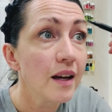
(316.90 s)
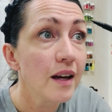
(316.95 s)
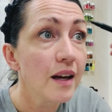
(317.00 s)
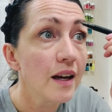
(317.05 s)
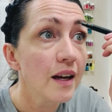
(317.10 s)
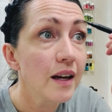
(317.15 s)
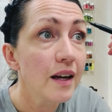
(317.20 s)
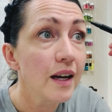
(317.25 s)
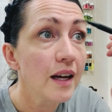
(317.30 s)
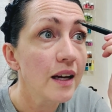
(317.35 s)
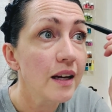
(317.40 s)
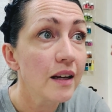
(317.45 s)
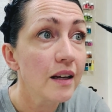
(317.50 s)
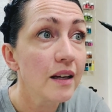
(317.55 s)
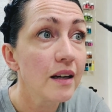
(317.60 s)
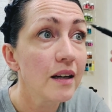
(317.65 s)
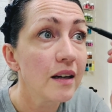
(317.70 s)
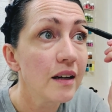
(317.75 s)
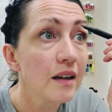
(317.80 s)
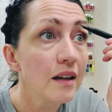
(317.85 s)
and I
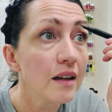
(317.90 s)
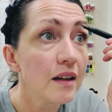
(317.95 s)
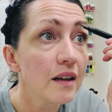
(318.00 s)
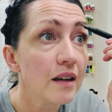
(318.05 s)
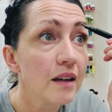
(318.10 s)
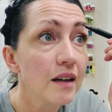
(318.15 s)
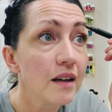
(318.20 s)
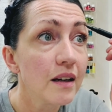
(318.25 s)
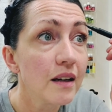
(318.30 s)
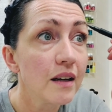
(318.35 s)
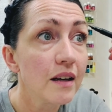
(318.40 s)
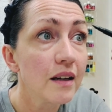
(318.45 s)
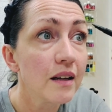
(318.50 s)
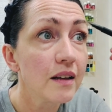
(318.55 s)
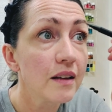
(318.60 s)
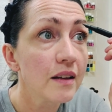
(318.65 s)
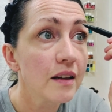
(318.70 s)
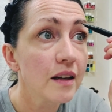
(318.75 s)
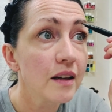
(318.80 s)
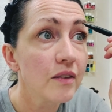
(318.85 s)
can
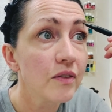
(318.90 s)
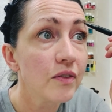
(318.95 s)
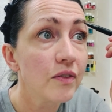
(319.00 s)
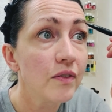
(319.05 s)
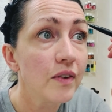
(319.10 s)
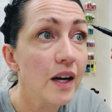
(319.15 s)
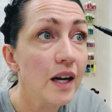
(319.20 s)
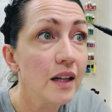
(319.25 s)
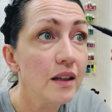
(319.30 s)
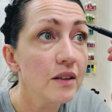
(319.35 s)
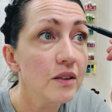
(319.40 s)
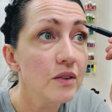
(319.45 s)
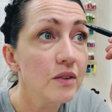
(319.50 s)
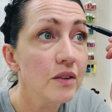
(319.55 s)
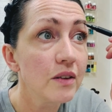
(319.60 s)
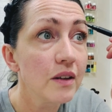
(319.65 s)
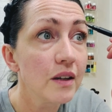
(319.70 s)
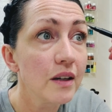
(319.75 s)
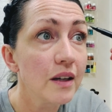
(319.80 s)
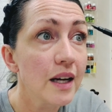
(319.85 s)
like follow
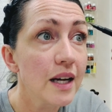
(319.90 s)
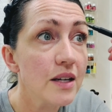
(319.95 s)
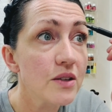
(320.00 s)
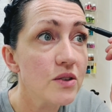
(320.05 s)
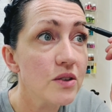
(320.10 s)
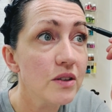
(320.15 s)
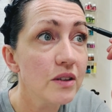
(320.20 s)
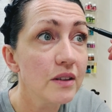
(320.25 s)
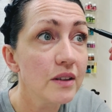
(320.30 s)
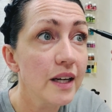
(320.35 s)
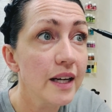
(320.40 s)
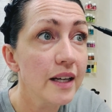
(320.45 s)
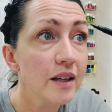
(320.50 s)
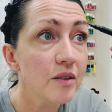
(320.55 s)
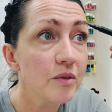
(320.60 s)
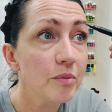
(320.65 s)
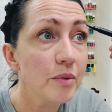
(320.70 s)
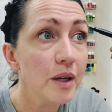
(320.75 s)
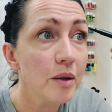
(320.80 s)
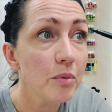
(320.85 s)
the natural line
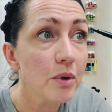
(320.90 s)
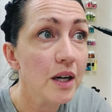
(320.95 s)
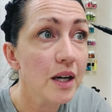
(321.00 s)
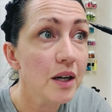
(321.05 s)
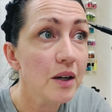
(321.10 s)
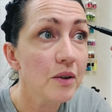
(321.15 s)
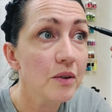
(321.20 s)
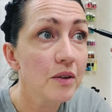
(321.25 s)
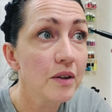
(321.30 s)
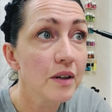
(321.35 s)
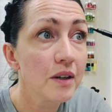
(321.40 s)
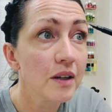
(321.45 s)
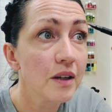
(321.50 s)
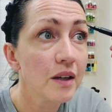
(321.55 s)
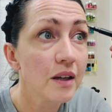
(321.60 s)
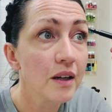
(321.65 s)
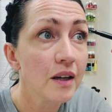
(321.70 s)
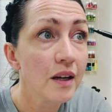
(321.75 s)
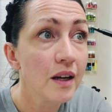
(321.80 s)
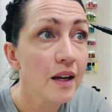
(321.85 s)
of my brow.
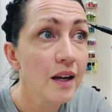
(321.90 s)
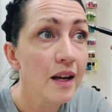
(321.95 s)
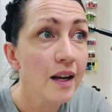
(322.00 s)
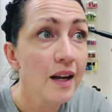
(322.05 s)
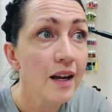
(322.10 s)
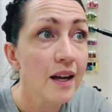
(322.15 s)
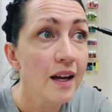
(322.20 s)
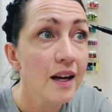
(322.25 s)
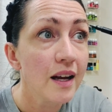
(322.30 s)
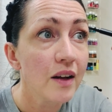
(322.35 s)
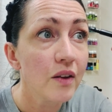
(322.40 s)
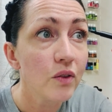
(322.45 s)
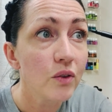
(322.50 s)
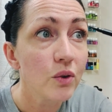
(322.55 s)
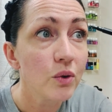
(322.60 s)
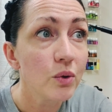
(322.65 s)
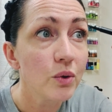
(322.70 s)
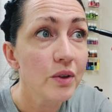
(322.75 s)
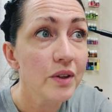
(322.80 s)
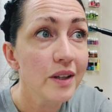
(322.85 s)
And the
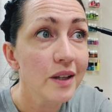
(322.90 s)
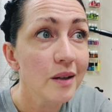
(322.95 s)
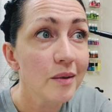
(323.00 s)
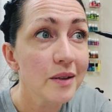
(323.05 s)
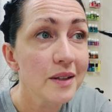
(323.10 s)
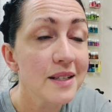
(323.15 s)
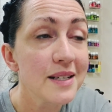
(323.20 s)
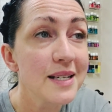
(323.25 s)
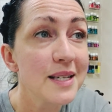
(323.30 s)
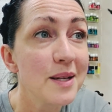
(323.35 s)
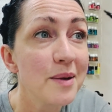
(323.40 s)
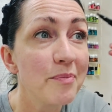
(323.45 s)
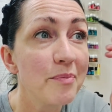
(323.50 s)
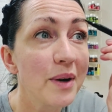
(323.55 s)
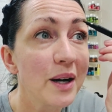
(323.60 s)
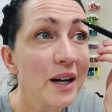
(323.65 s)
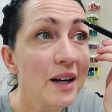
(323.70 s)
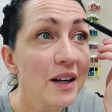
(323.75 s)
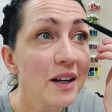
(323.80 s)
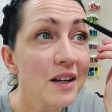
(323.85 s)
cool thing about this
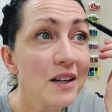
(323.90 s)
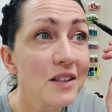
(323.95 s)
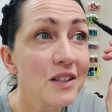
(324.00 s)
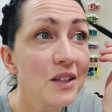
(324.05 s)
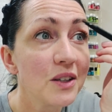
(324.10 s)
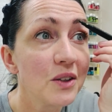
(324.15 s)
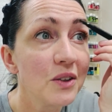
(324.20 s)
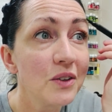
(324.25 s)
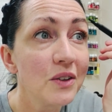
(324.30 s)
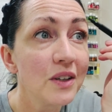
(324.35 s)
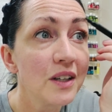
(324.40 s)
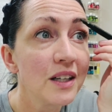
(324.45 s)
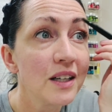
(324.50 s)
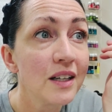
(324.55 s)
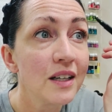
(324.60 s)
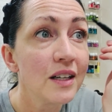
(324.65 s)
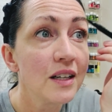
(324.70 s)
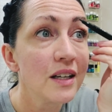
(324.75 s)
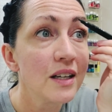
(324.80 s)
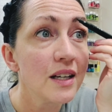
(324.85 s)
marker too
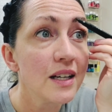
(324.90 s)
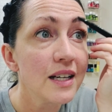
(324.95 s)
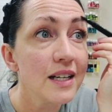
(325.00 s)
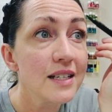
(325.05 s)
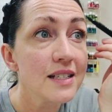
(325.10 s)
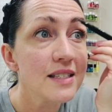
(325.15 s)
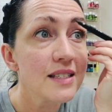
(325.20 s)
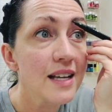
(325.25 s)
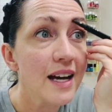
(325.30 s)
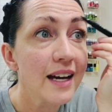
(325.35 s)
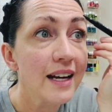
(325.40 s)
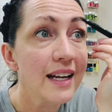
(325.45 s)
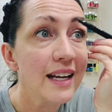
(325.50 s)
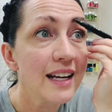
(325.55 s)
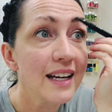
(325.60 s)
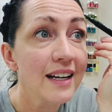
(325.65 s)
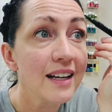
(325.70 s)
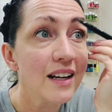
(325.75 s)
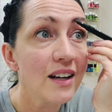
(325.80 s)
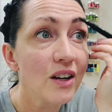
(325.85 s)
is that
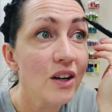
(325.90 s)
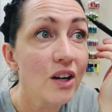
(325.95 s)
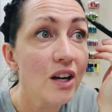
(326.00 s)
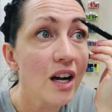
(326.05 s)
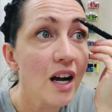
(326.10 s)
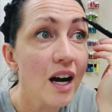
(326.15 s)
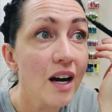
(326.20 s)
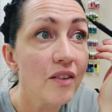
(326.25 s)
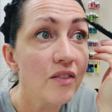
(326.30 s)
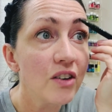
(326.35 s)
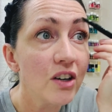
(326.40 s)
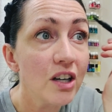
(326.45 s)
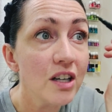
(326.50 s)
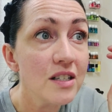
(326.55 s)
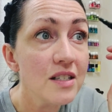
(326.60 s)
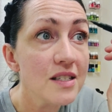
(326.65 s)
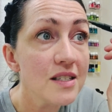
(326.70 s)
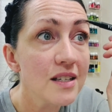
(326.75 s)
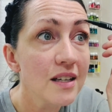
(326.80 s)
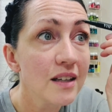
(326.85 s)
it
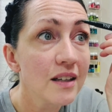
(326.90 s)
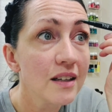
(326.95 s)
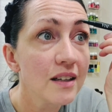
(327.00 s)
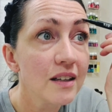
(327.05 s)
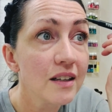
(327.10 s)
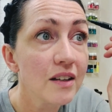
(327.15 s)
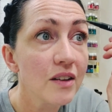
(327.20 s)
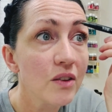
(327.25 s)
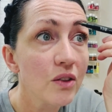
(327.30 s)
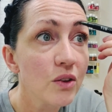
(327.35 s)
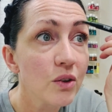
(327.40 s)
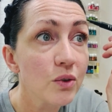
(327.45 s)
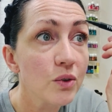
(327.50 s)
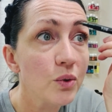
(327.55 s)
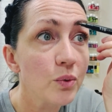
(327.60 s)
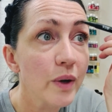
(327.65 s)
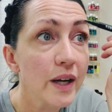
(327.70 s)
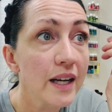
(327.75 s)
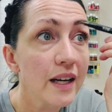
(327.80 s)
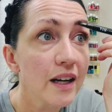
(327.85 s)
covers those
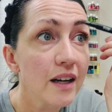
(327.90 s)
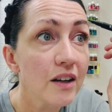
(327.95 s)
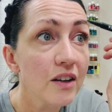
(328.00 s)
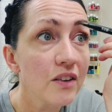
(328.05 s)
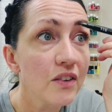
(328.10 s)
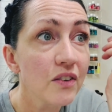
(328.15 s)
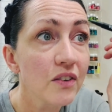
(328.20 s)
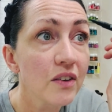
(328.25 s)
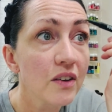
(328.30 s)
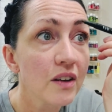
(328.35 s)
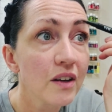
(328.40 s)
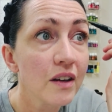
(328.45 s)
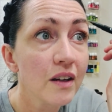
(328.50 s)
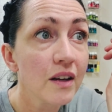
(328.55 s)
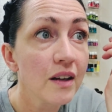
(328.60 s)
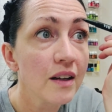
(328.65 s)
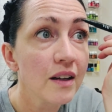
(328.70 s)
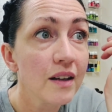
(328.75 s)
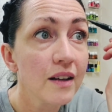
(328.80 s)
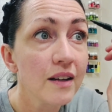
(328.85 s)
white hairs,
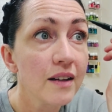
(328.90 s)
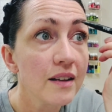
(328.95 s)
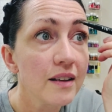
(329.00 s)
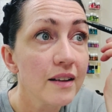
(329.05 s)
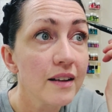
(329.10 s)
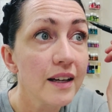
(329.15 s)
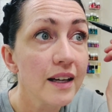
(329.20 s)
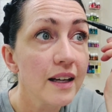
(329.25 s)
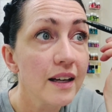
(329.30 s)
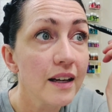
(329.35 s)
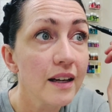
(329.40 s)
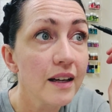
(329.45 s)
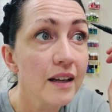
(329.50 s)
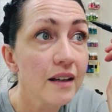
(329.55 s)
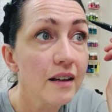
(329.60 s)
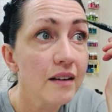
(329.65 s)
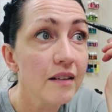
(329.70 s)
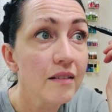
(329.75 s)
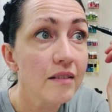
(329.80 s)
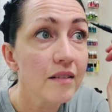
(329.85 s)
like
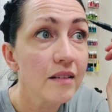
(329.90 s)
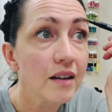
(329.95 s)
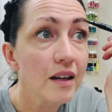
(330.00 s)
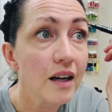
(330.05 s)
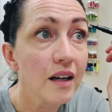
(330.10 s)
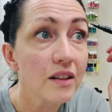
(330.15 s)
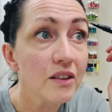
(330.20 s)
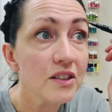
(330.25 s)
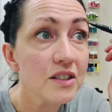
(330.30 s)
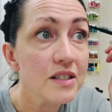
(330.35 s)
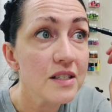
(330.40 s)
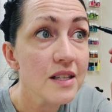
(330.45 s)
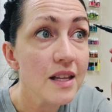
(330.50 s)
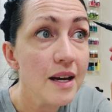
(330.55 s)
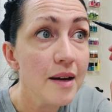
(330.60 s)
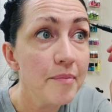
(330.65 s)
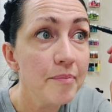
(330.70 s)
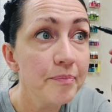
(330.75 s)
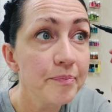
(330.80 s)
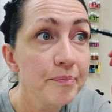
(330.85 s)
it colors
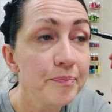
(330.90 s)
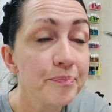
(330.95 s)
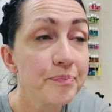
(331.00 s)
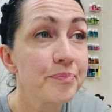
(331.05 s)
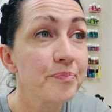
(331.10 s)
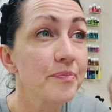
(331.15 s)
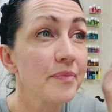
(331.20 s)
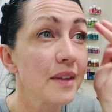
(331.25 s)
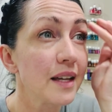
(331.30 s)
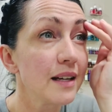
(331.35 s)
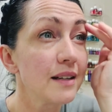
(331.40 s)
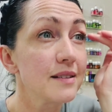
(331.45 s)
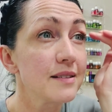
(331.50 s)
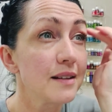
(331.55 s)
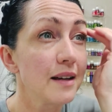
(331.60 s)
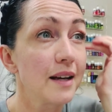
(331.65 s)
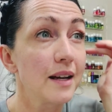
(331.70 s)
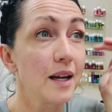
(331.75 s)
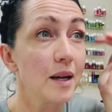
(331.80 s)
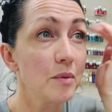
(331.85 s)
them. It's
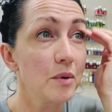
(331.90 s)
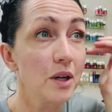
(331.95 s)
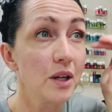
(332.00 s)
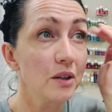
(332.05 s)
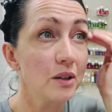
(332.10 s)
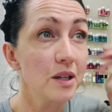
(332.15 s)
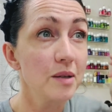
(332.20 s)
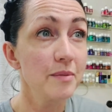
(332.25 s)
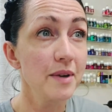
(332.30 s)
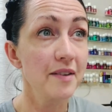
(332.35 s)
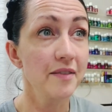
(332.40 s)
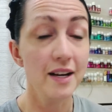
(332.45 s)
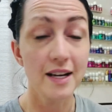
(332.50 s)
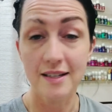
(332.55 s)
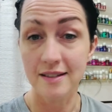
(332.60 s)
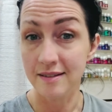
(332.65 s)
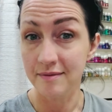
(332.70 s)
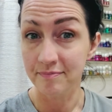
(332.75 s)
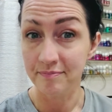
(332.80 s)
like I'm coloring my face.